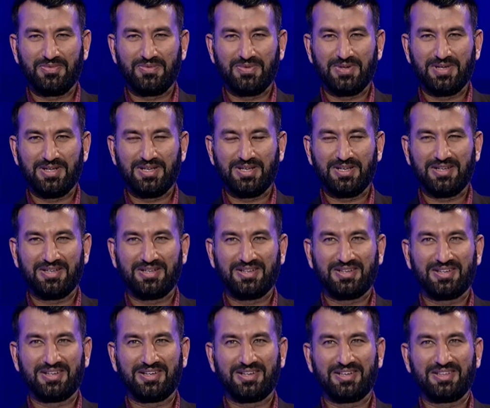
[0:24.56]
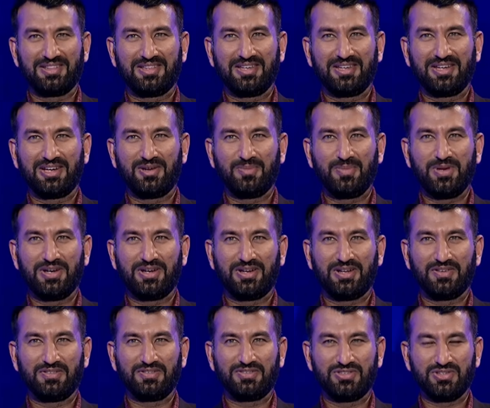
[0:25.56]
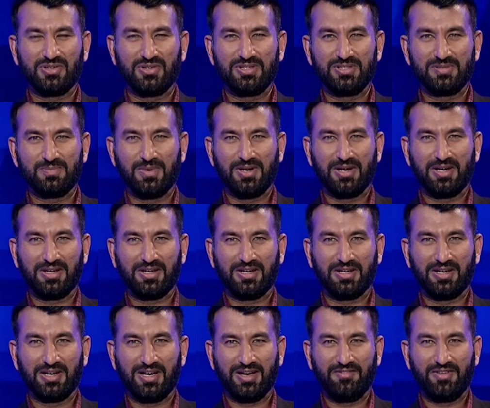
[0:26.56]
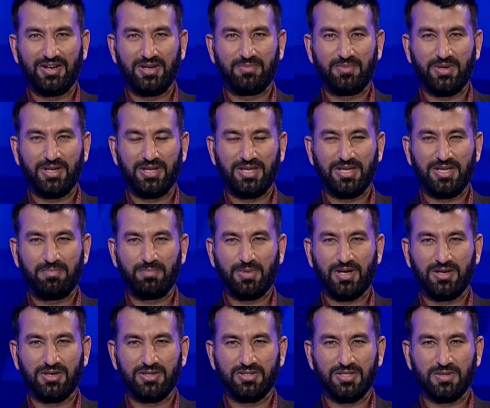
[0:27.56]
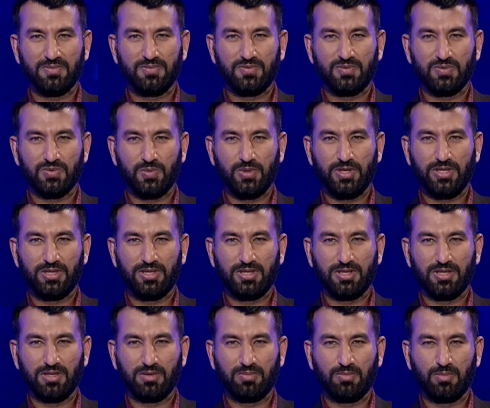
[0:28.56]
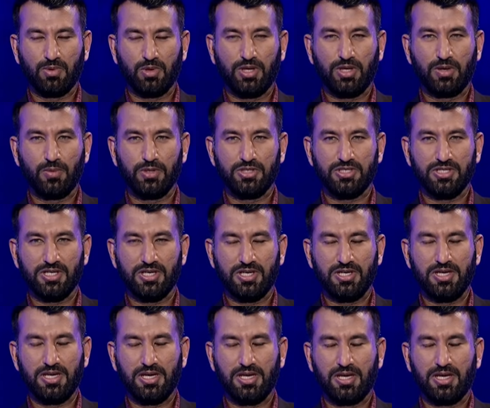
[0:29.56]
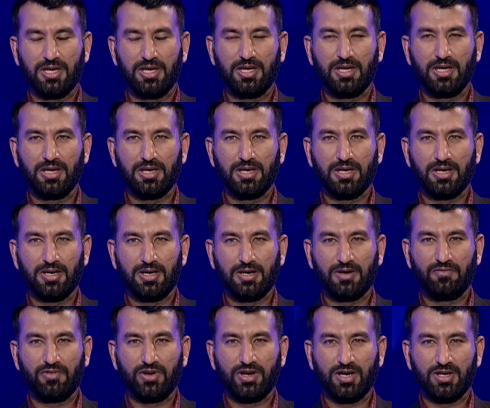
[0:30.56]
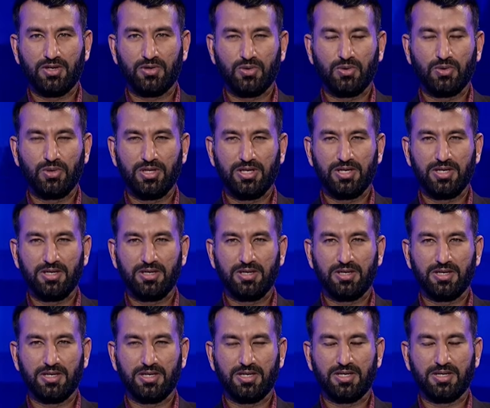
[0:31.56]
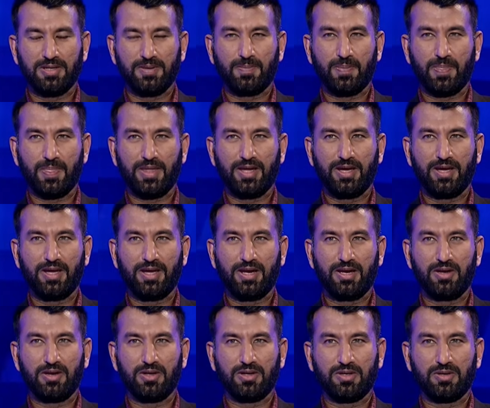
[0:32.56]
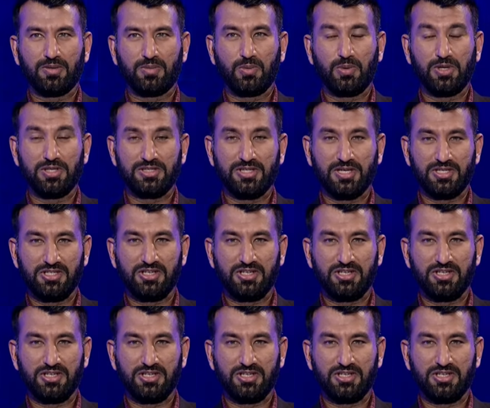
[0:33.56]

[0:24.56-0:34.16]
Well, I think it will be a tough choice, but I've had many partnerships with Murali Vijay, Virat Kohli, and who else?